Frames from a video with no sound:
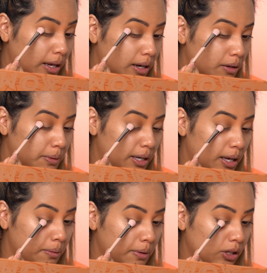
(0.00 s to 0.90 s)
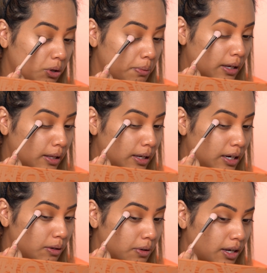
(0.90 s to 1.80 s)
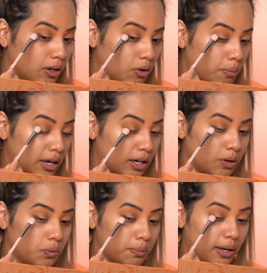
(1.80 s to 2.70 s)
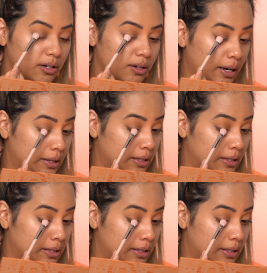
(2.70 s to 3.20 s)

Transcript: it'll become a little bit clean when I go back in with my under eye